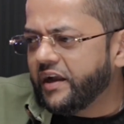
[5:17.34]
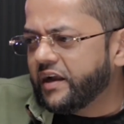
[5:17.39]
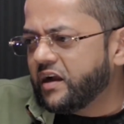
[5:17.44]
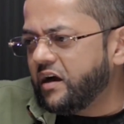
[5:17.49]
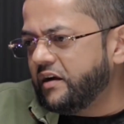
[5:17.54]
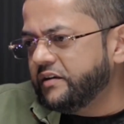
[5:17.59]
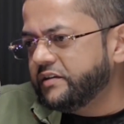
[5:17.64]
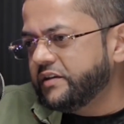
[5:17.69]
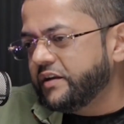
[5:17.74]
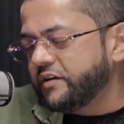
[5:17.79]

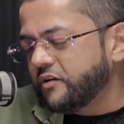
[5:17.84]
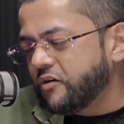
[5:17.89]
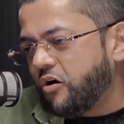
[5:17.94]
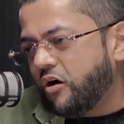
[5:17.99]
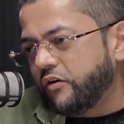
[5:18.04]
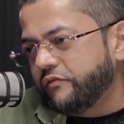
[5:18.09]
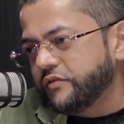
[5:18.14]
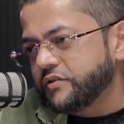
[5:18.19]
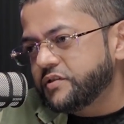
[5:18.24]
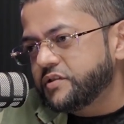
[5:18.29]
can't get a
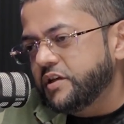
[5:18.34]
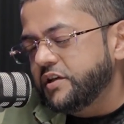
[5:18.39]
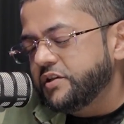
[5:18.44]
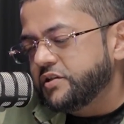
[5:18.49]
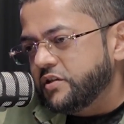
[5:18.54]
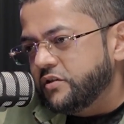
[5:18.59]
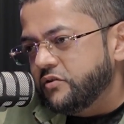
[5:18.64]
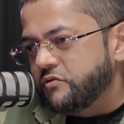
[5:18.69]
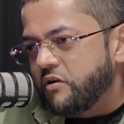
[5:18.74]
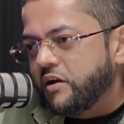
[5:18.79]

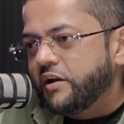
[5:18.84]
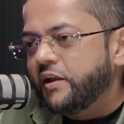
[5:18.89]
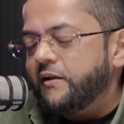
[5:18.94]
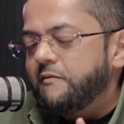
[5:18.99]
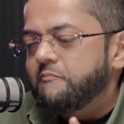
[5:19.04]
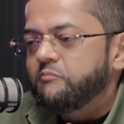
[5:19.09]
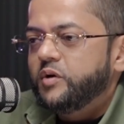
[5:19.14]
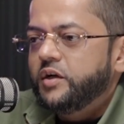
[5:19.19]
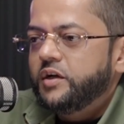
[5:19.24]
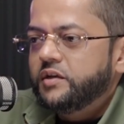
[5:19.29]
conversation running,
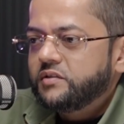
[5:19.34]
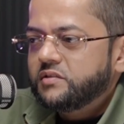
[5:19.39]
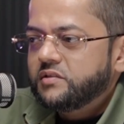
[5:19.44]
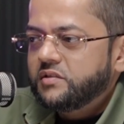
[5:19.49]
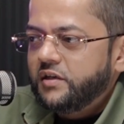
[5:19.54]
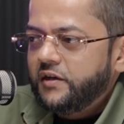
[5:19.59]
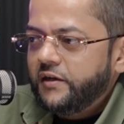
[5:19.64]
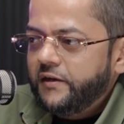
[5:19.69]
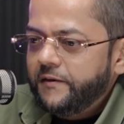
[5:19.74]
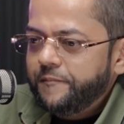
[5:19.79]
but
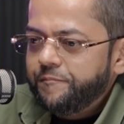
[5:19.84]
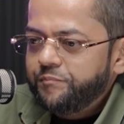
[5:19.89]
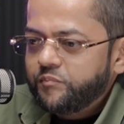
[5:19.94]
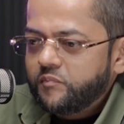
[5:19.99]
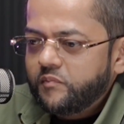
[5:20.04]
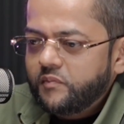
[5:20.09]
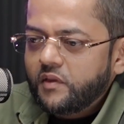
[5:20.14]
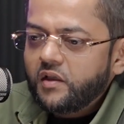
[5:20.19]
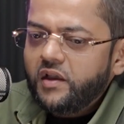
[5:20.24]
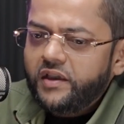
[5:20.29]

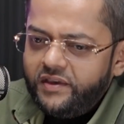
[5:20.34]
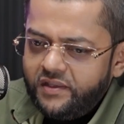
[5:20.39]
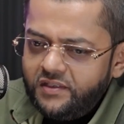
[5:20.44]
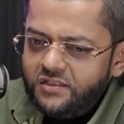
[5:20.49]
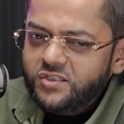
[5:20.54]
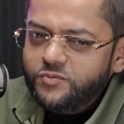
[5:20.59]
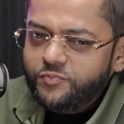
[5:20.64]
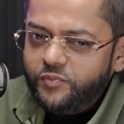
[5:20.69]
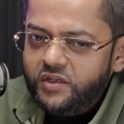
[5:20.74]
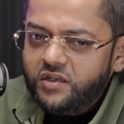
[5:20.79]
I can
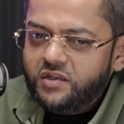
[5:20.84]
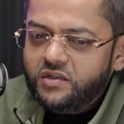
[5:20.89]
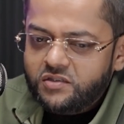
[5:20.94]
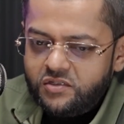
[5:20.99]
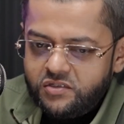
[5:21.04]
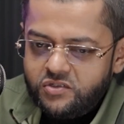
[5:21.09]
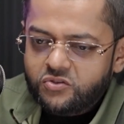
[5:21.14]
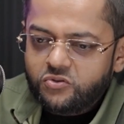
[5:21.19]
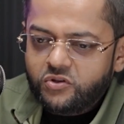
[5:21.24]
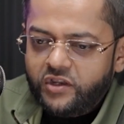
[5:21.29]
speak
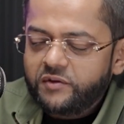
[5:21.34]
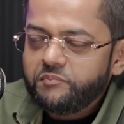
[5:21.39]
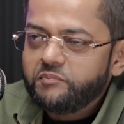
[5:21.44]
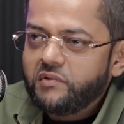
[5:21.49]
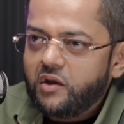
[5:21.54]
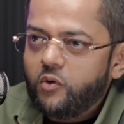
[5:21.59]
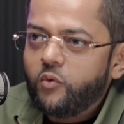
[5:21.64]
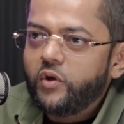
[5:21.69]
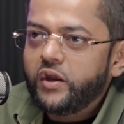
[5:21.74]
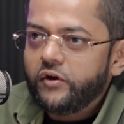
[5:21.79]
just to get my way